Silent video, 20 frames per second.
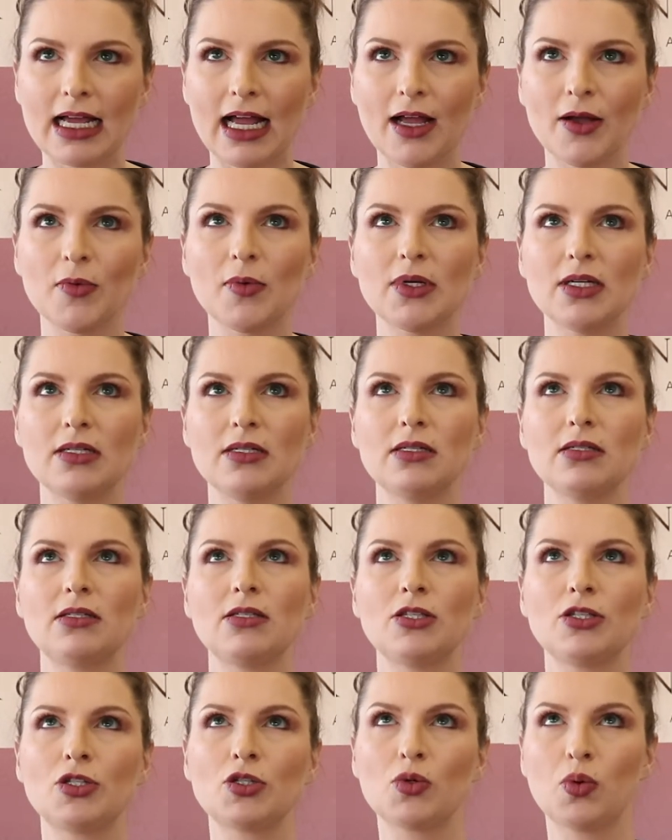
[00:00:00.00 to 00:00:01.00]
I
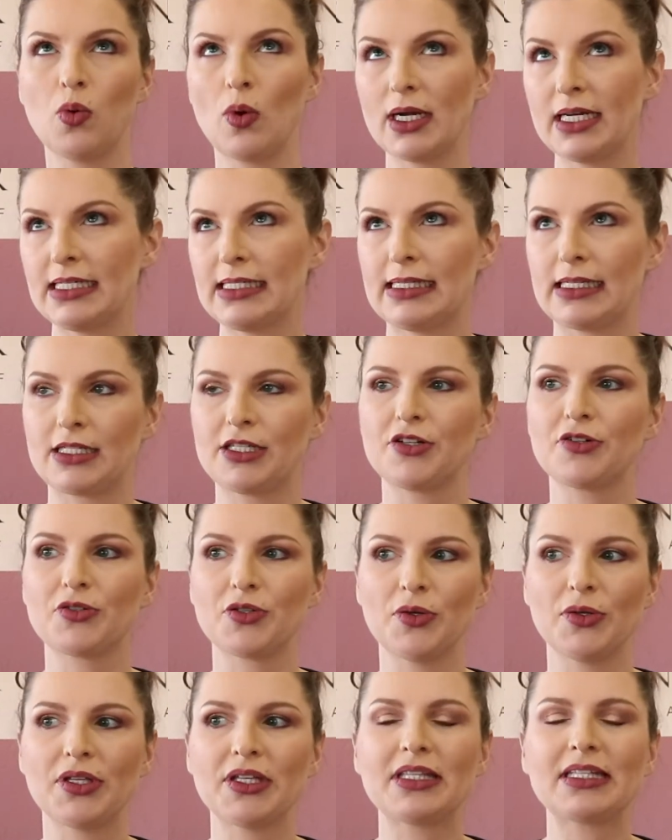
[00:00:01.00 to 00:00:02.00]
was 26 years
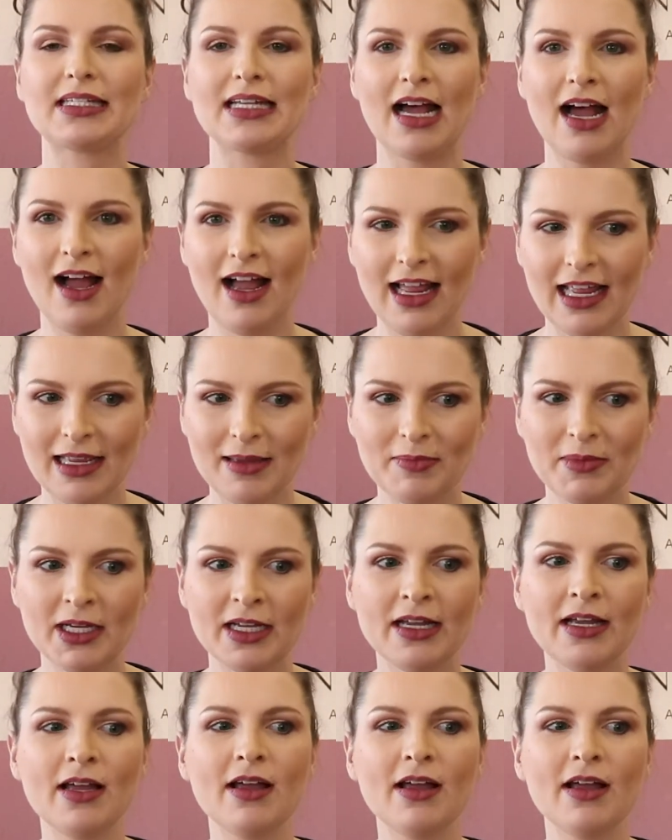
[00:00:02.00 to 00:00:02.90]
old at the time.